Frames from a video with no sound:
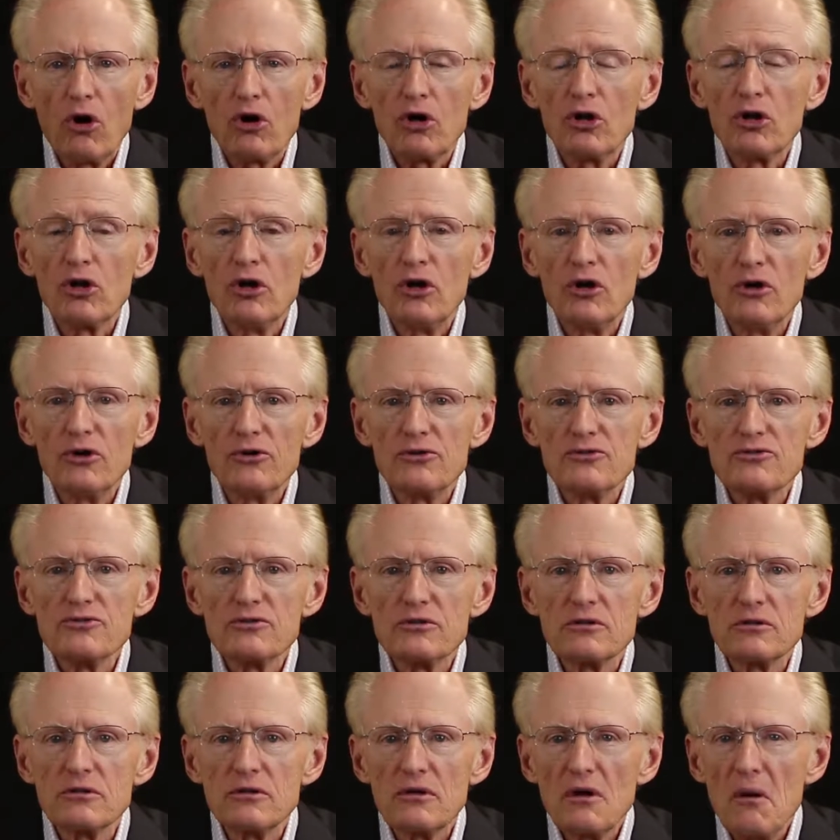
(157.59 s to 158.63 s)

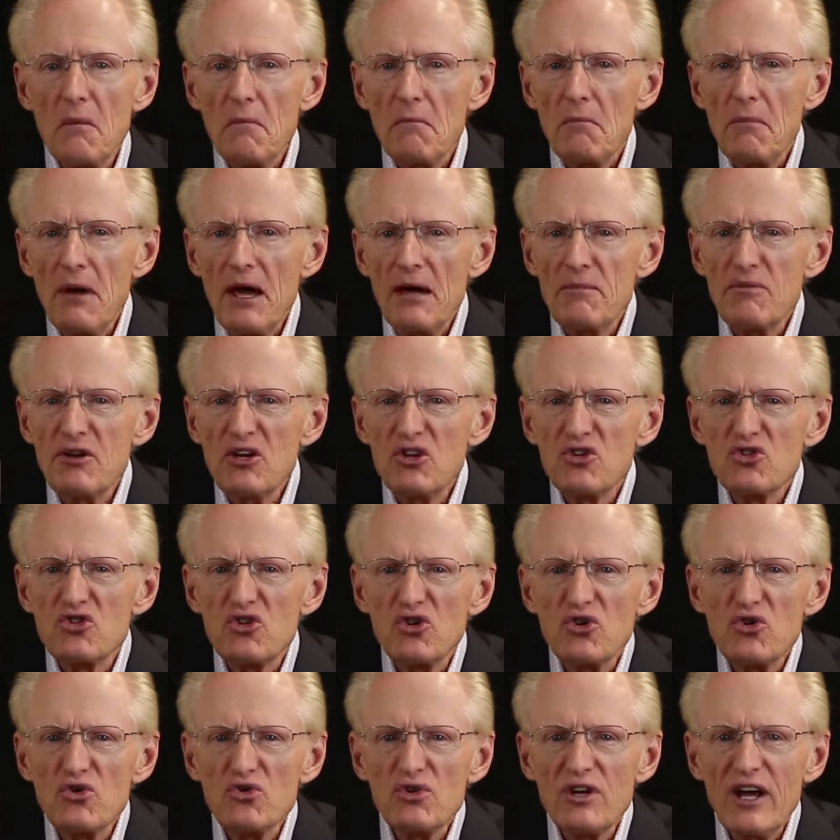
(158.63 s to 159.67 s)
closed? Maybe
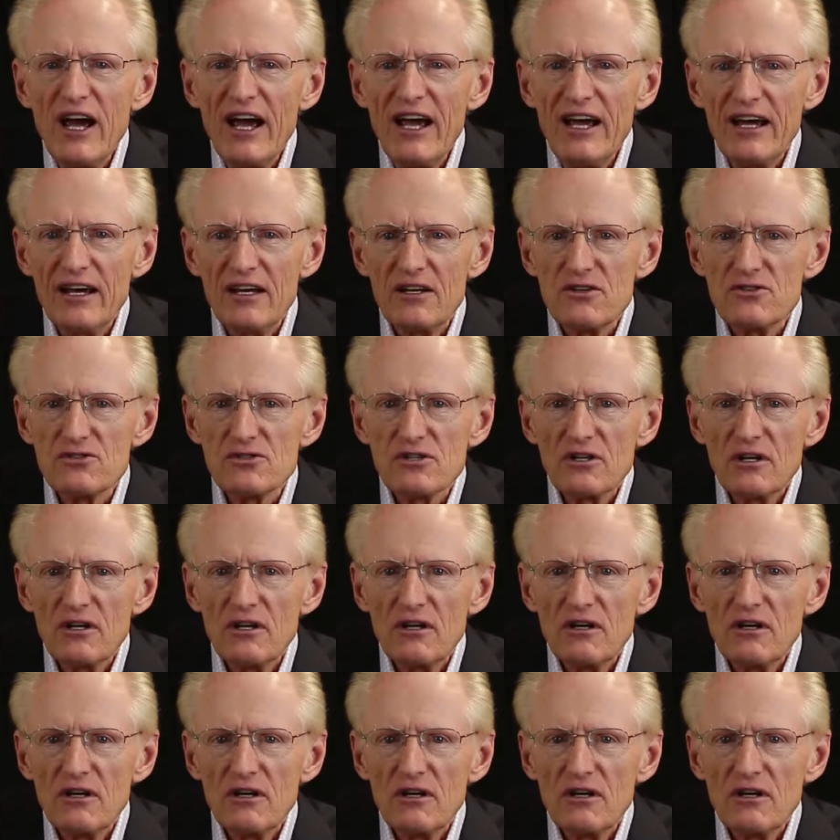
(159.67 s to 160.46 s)
2 days.